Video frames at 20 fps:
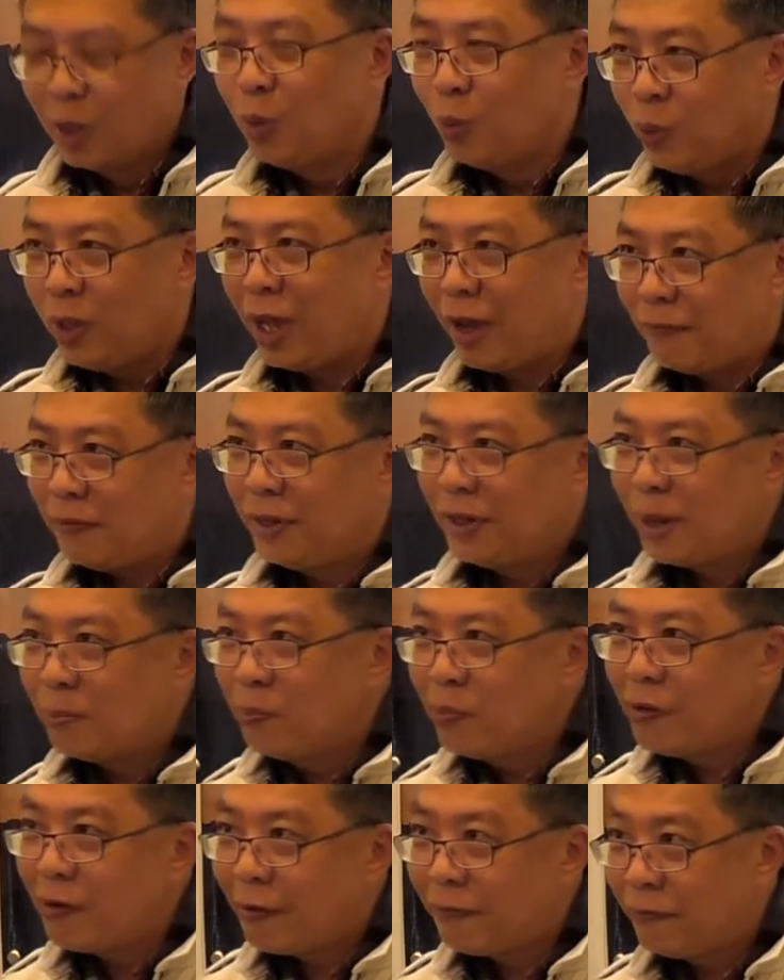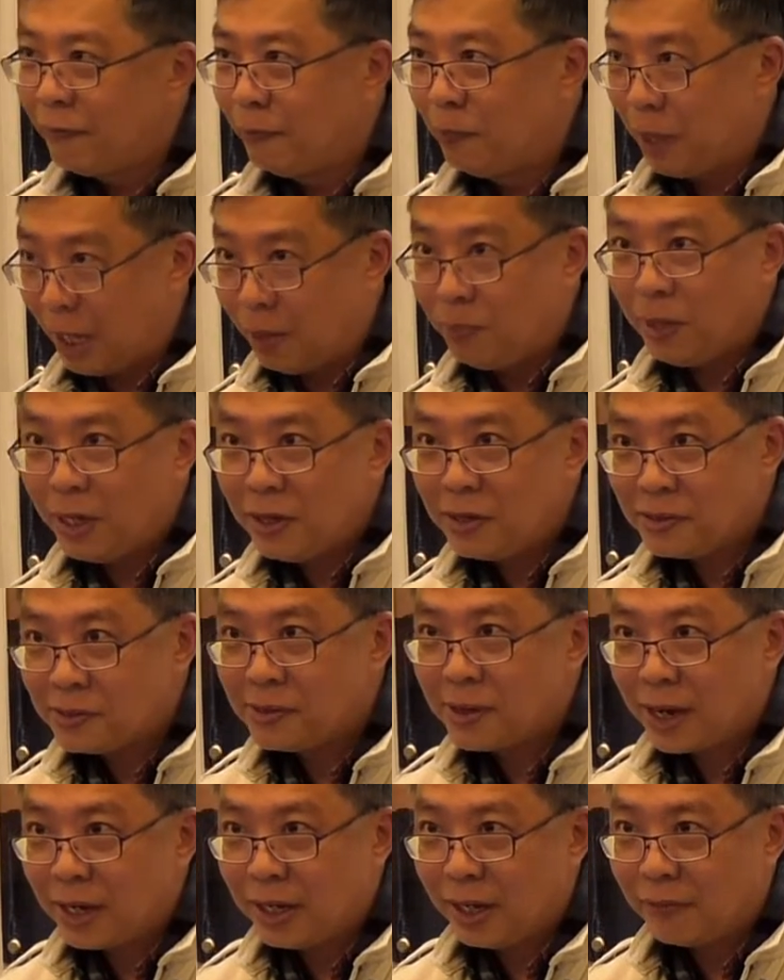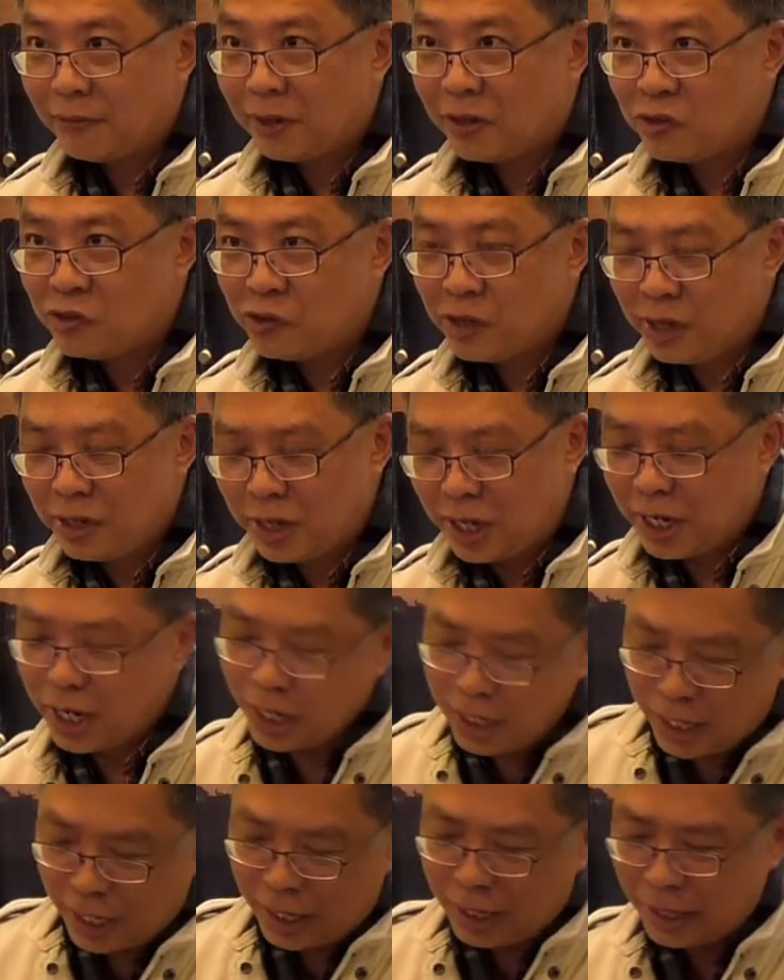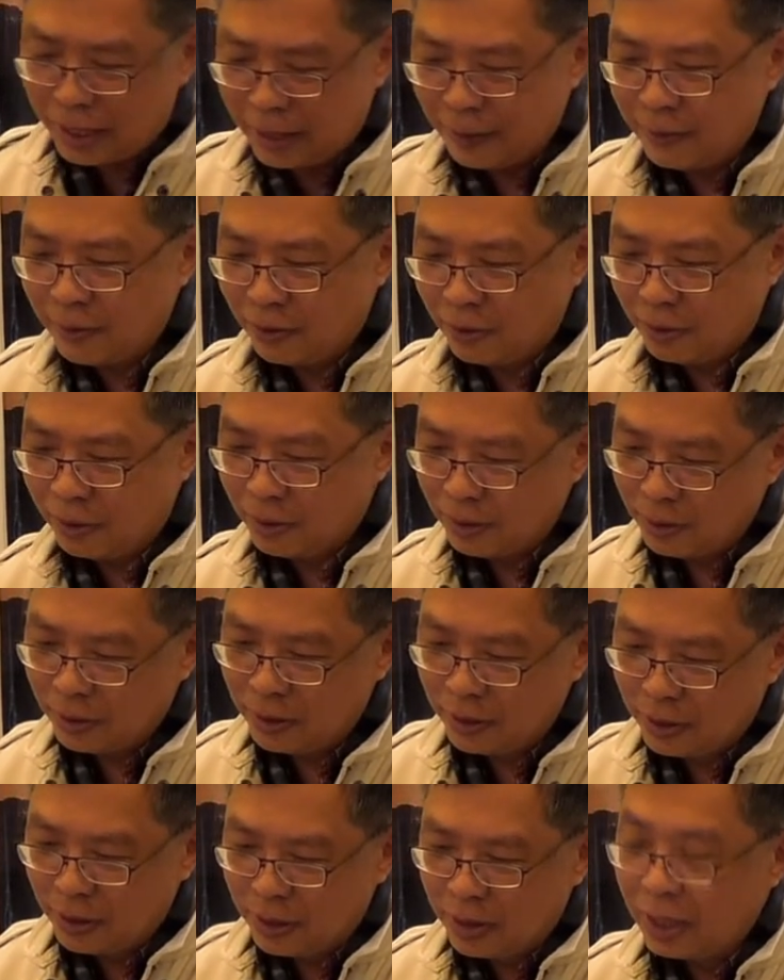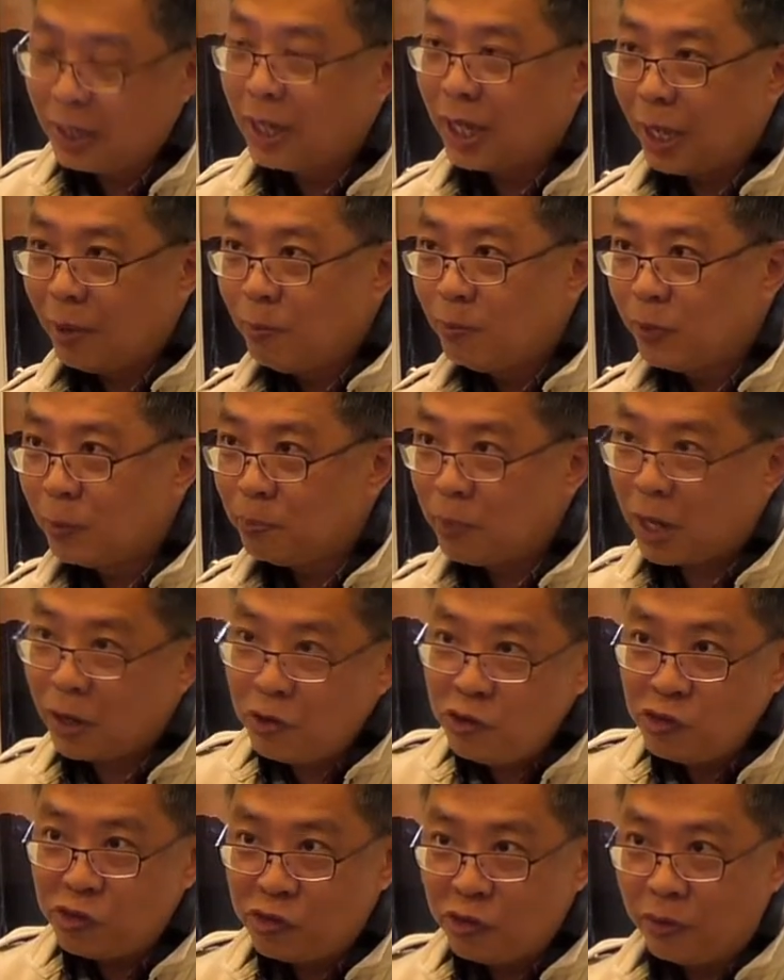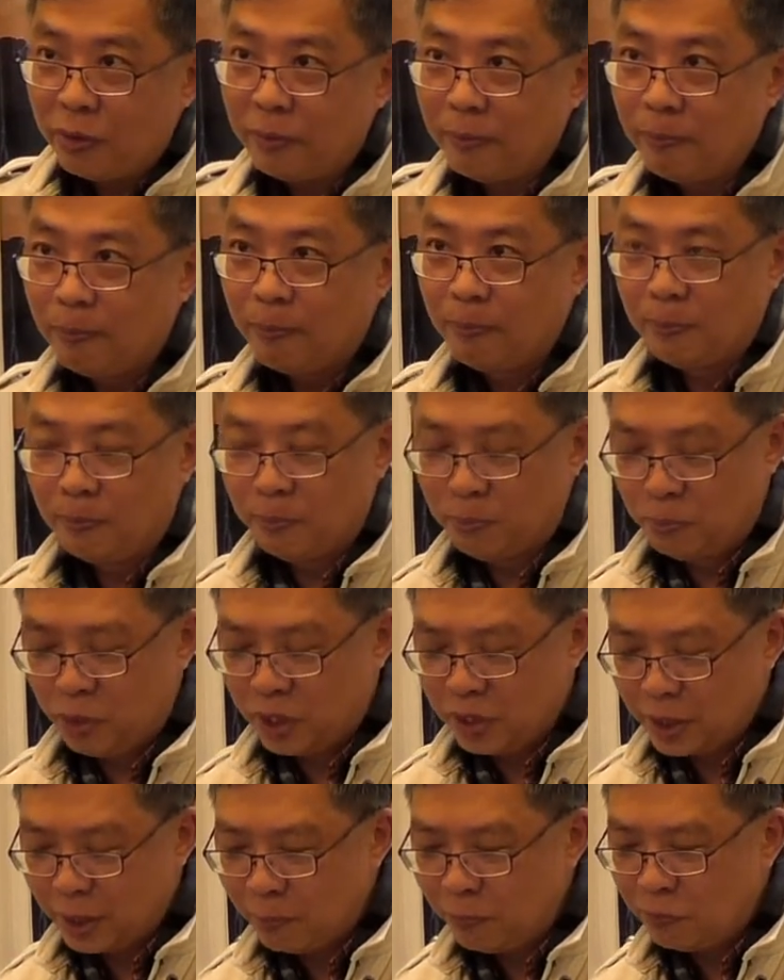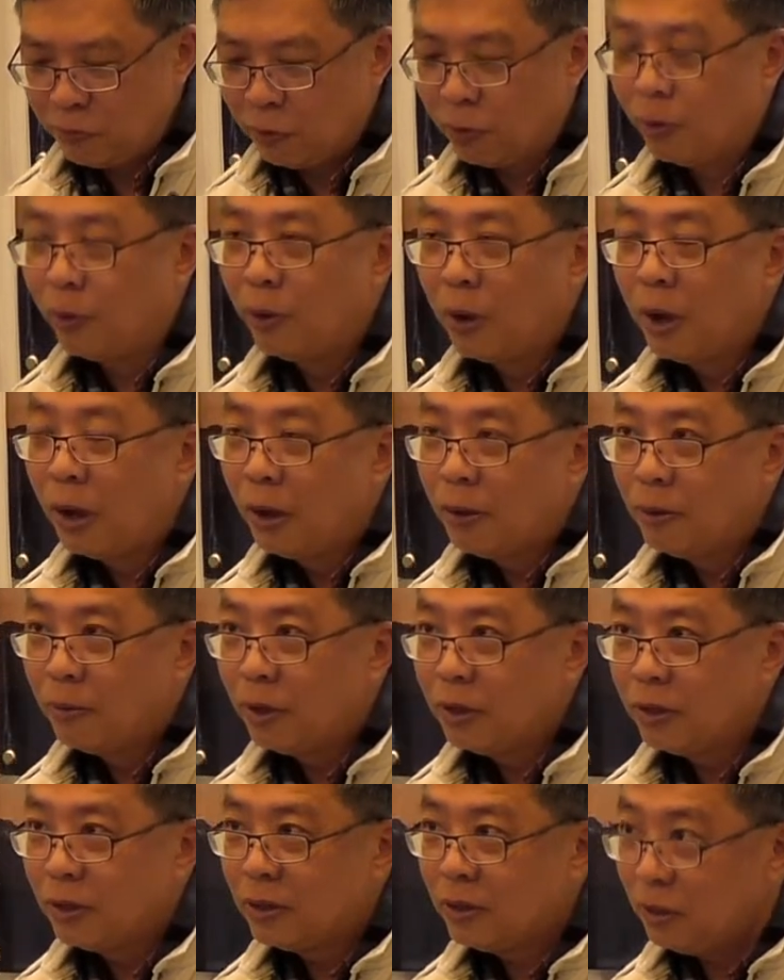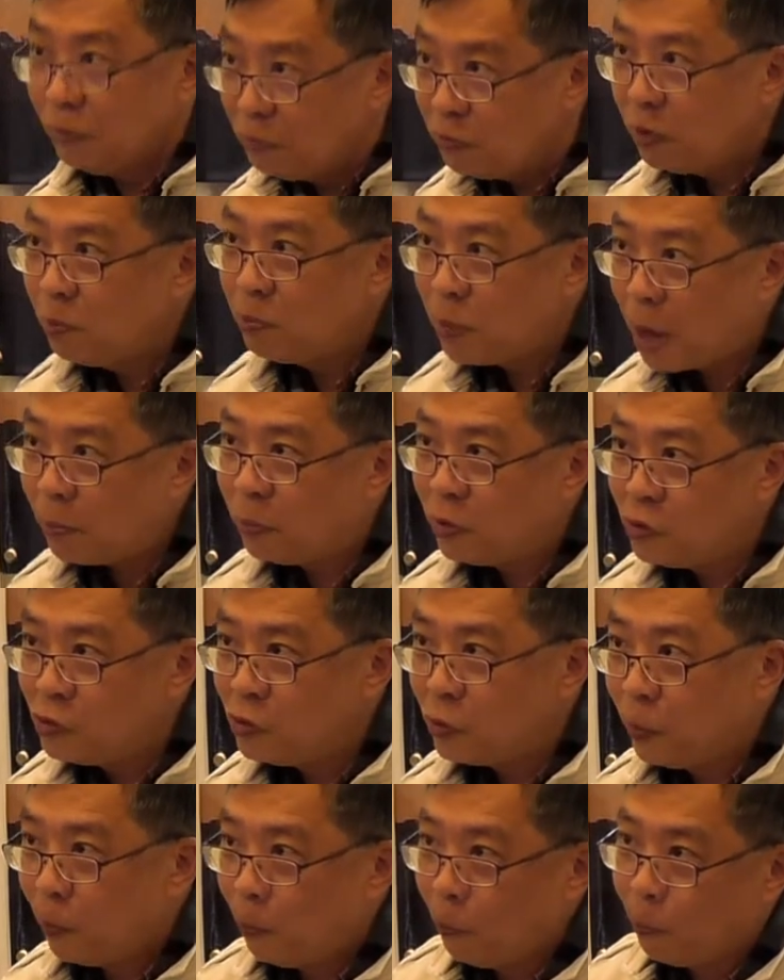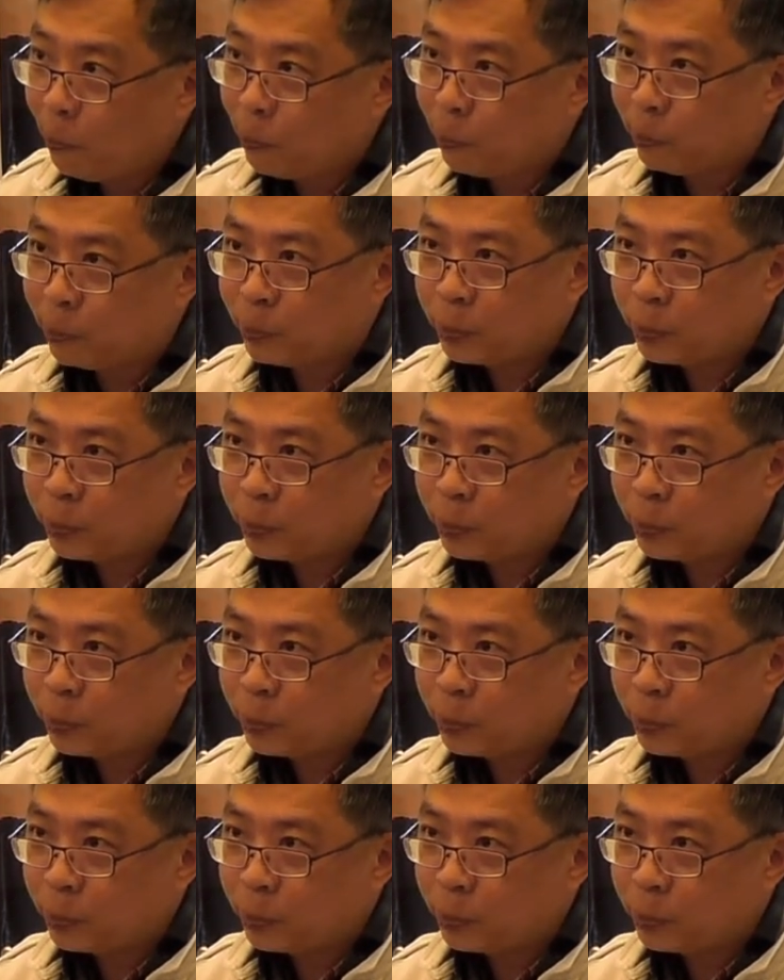we have a number of babies, right, as I said, and then the parents bring them for infant baptism,